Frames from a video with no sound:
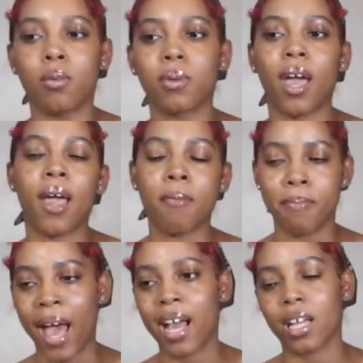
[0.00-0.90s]
came
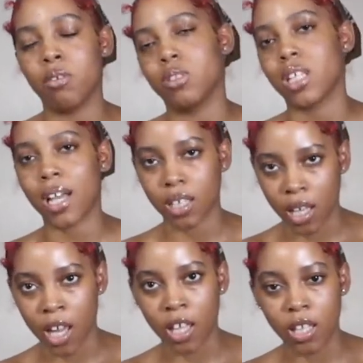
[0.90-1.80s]
back and was like,
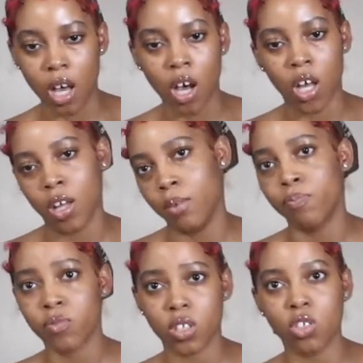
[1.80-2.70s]
yeah,
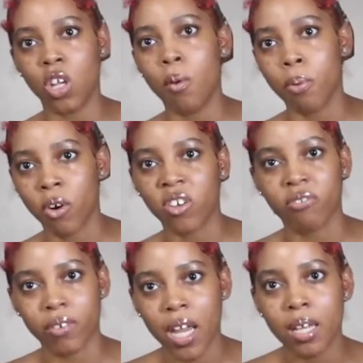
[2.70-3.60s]
you know, broken
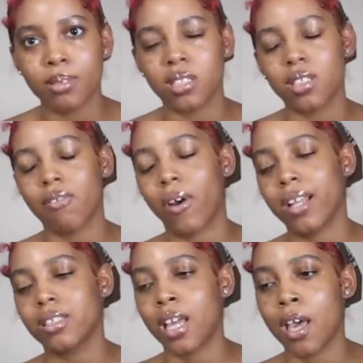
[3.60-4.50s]
ribs and stuff
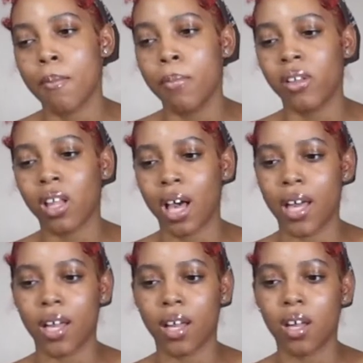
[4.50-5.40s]
like that. But,
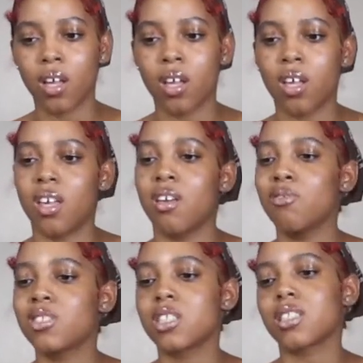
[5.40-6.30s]
like, it
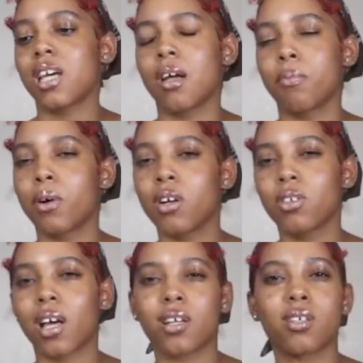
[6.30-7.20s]
was just like, bro,
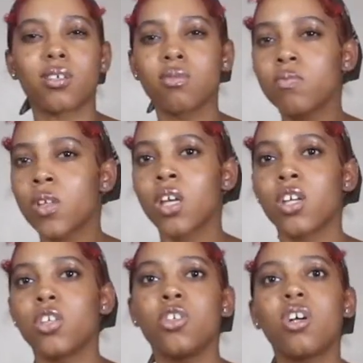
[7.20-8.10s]
like,
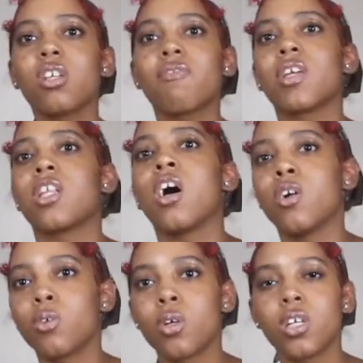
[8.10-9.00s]
you don't even
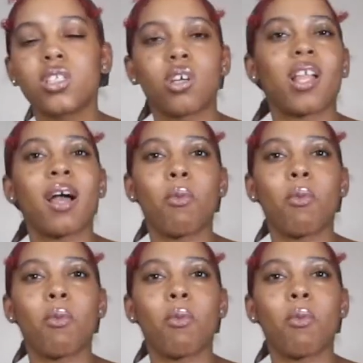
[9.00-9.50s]
know. So, like,